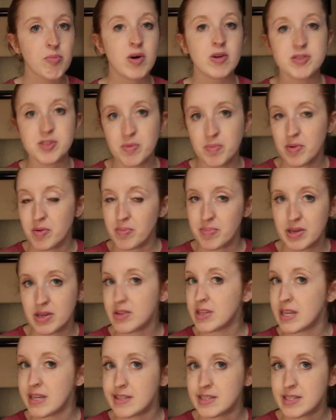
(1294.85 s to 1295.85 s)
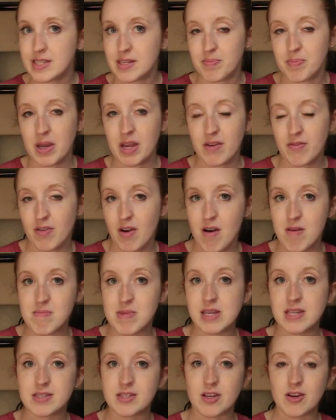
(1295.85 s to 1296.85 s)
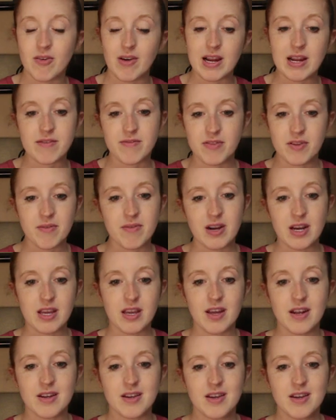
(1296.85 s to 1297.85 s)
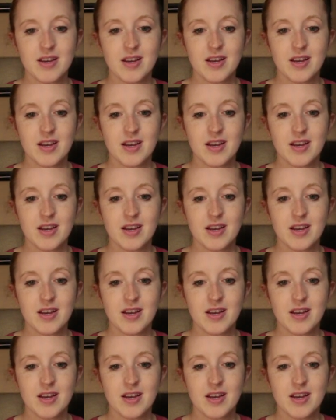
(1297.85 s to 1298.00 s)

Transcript: multiple buildings to pick from is the Grand Floridian.